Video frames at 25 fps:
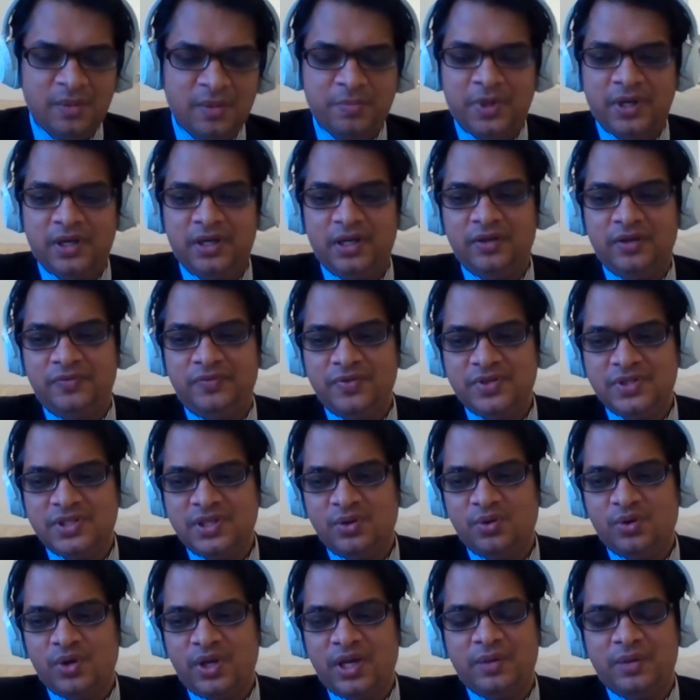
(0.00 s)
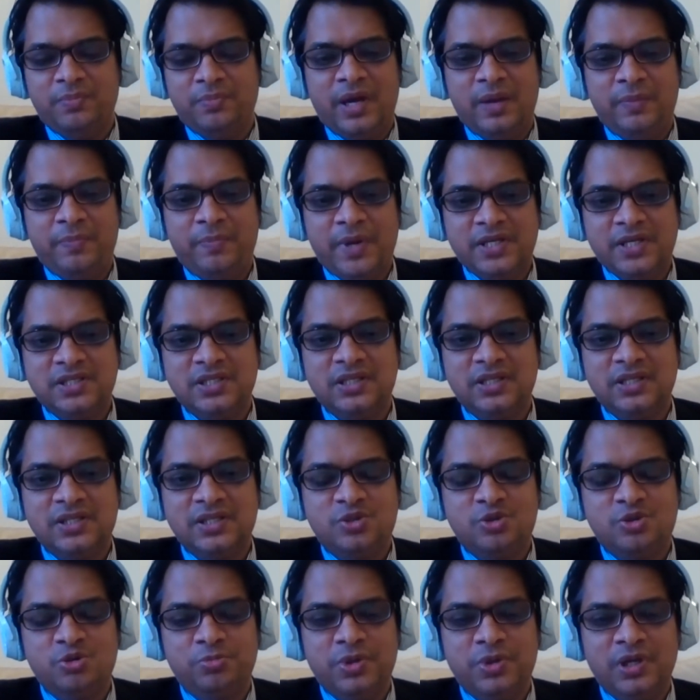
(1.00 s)
But if you say, okay, my passion is
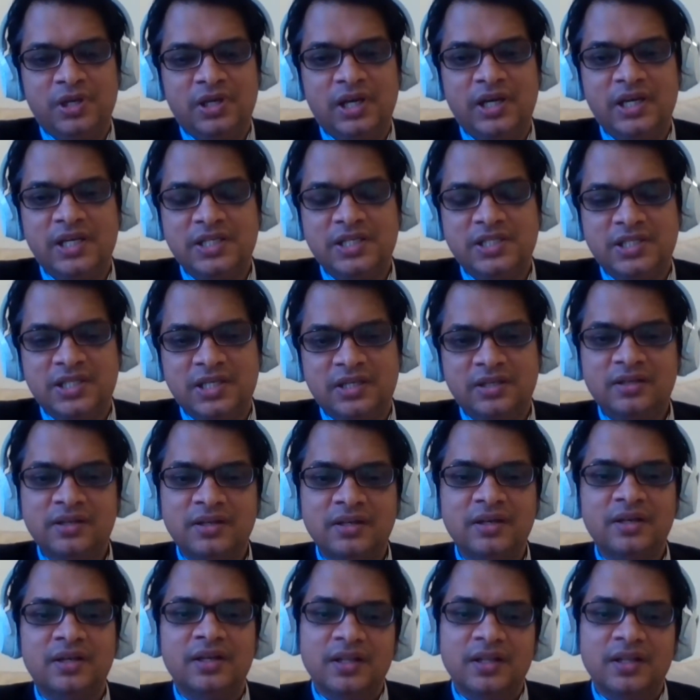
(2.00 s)
to be a clinician,